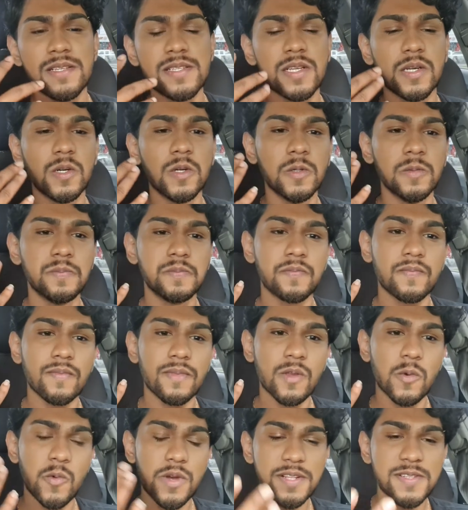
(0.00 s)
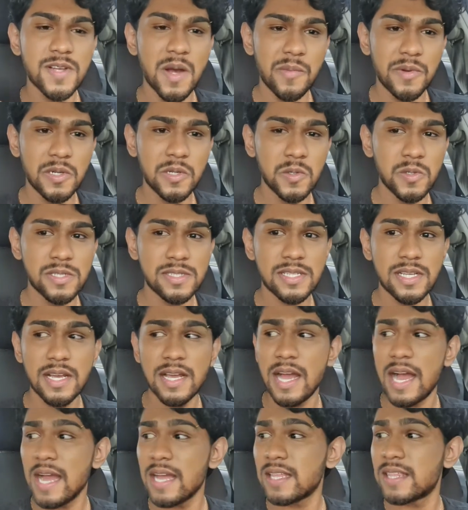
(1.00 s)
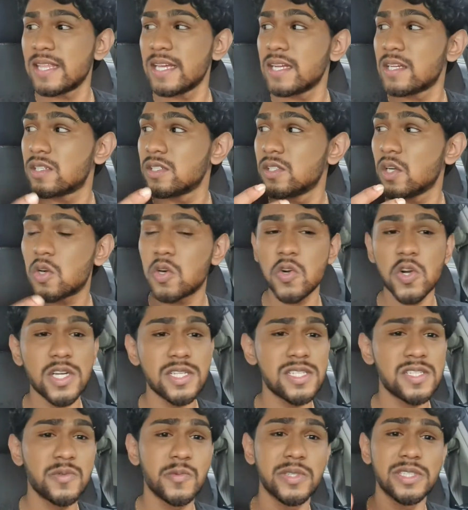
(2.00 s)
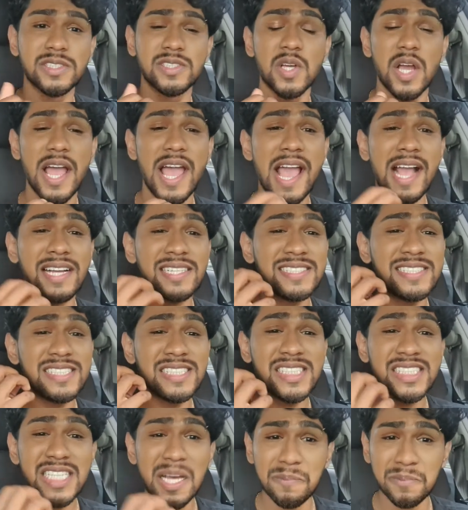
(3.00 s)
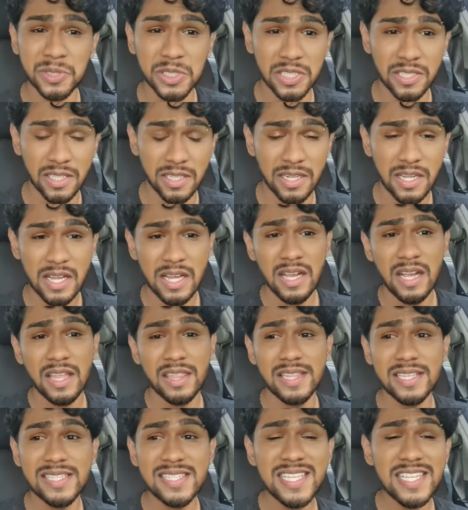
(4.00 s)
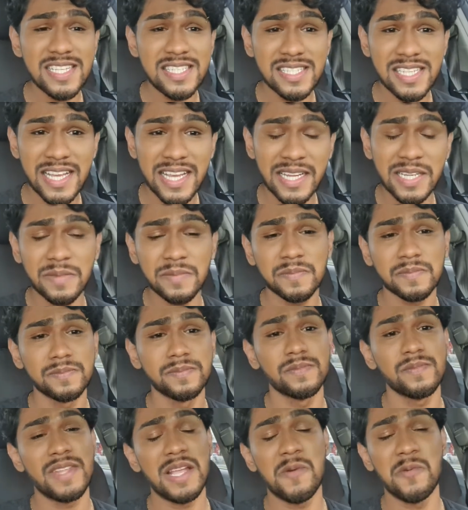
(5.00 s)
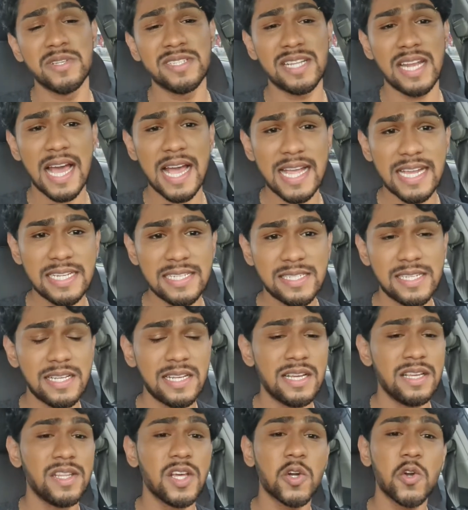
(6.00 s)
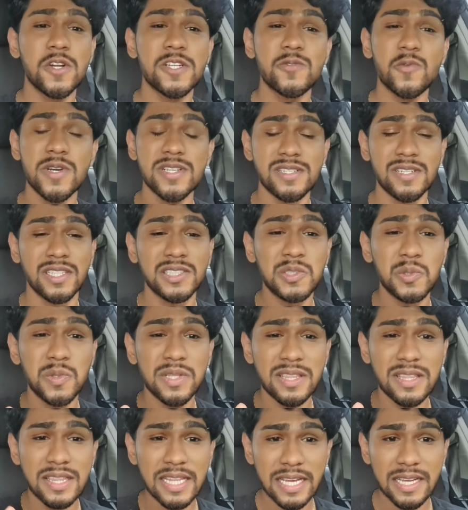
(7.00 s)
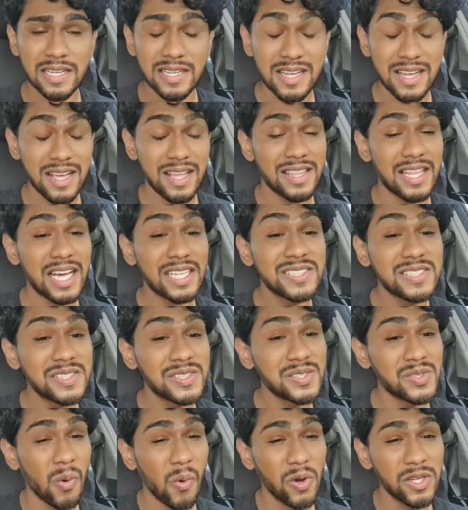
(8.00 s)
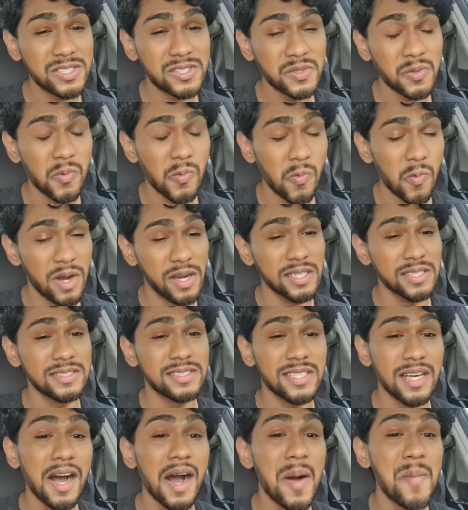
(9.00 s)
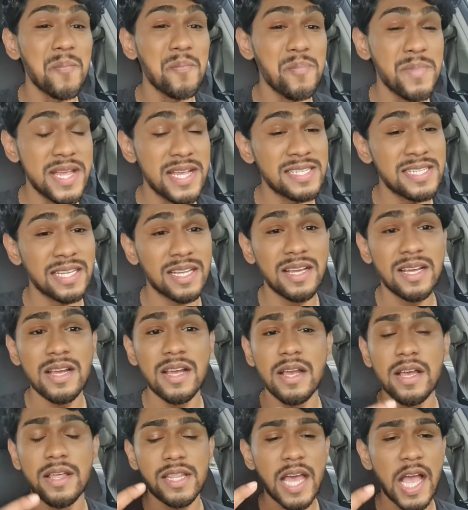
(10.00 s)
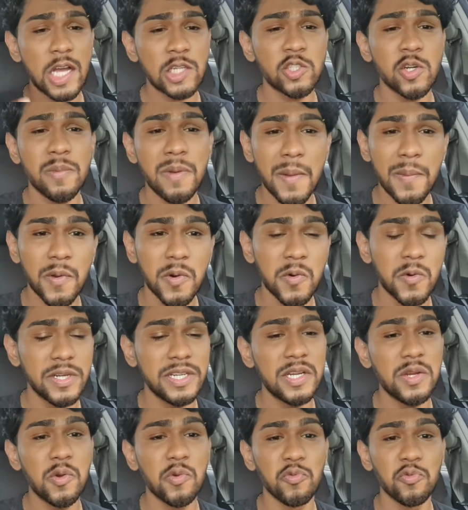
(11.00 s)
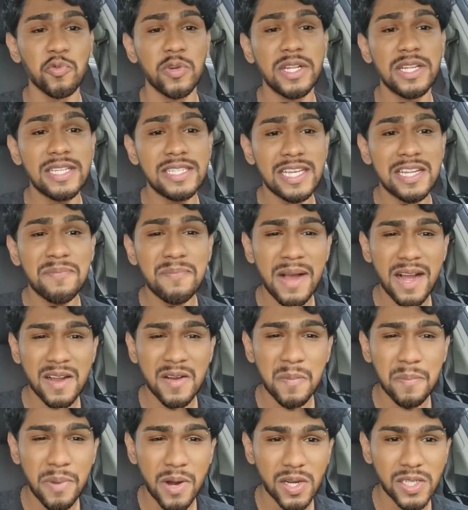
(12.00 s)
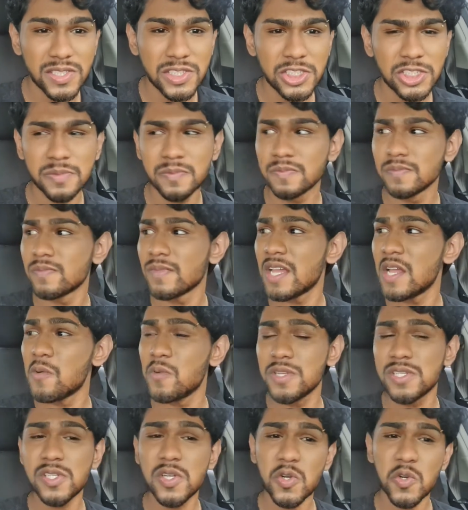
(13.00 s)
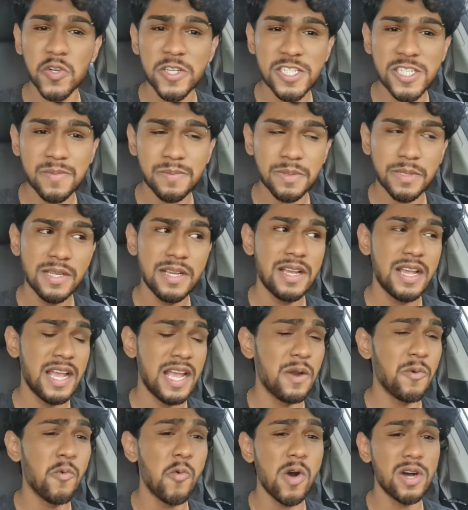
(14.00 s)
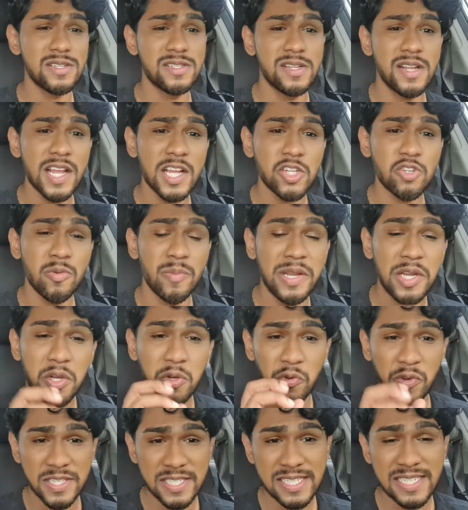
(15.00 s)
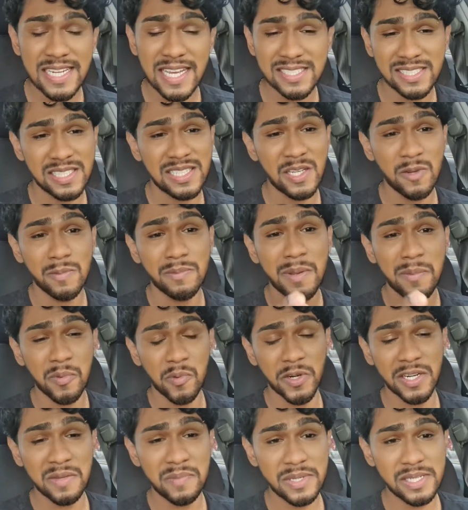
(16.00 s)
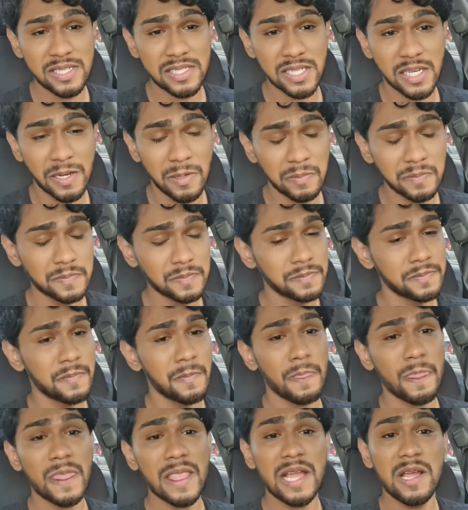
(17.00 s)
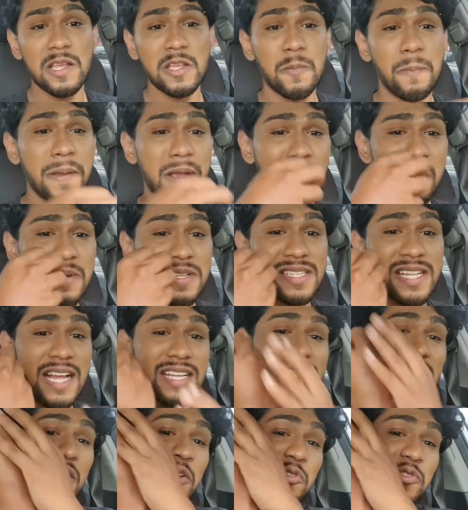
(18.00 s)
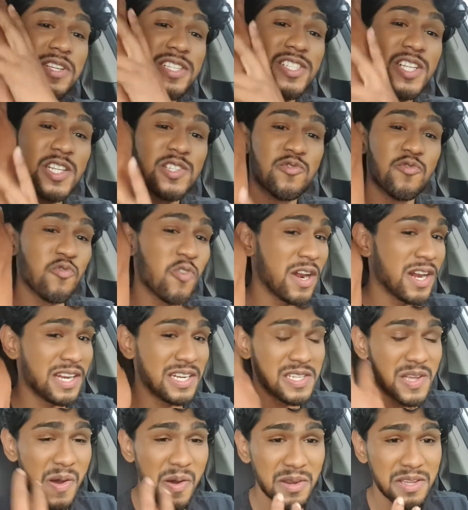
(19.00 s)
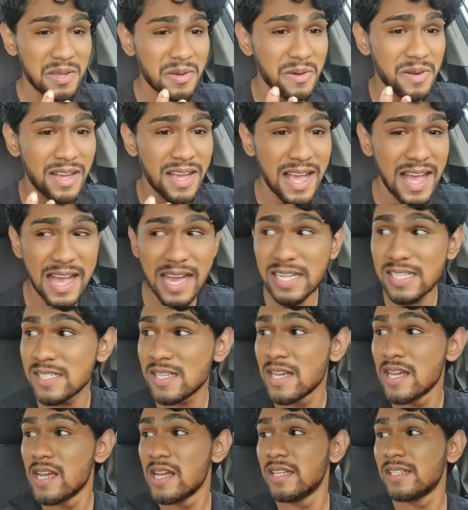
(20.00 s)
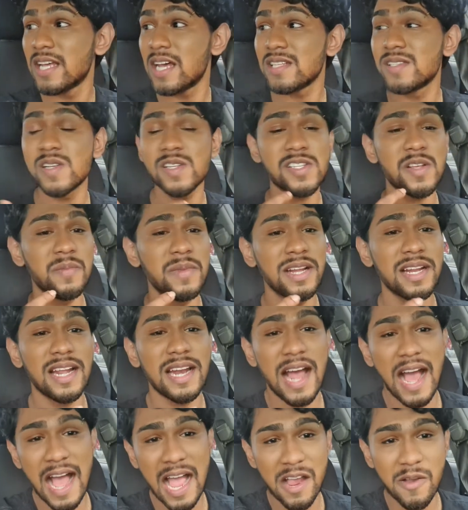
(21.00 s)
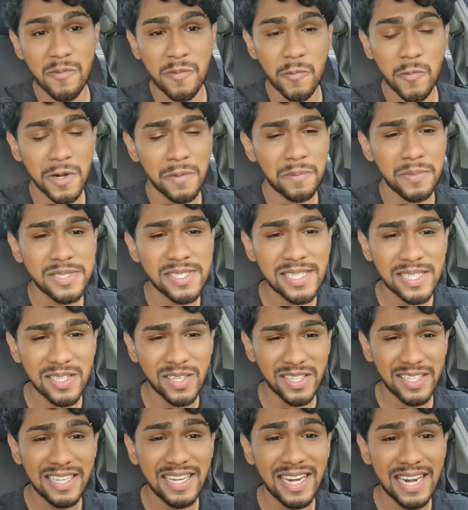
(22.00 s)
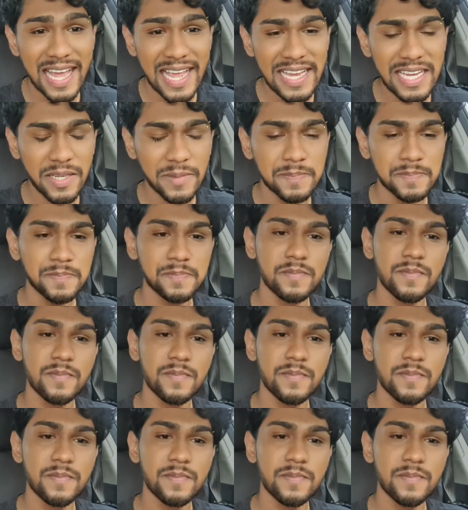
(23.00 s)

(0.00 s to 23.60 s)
So with Domino's, I think the crust was exceptional. The seasoning, it was light. The crust was not too thick. That sauce was amazing. The extra pepperoni really did pack a punch. It was crisp. It was not extremely greasy. That's the thing with pepperoni pizza. You pick up the slice and grease just running down your hand. That's not something that I would particularly like.